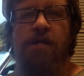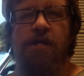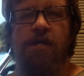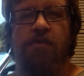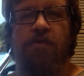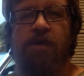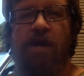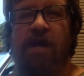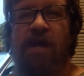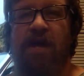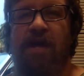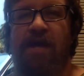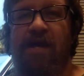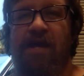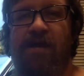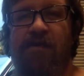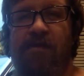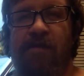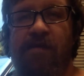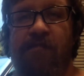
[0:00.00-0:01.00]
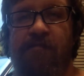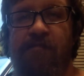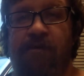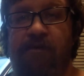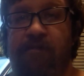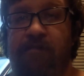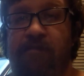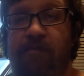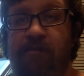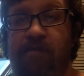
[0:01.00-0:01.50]
You can't hear it,
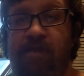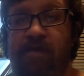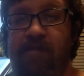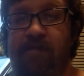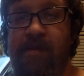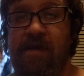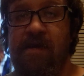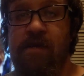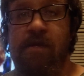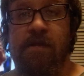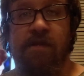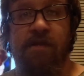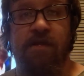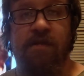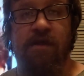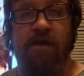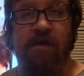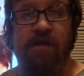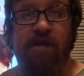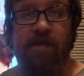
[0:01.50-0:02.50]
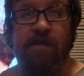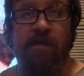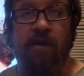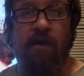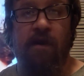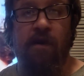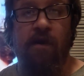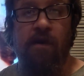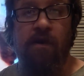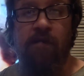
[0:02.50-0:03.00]
but believe me, the
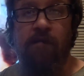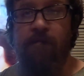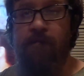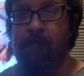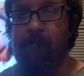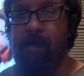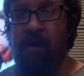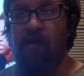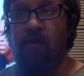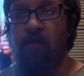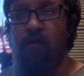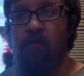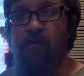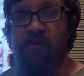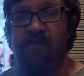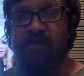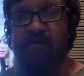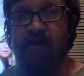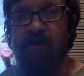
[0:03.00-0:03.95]
song Melt With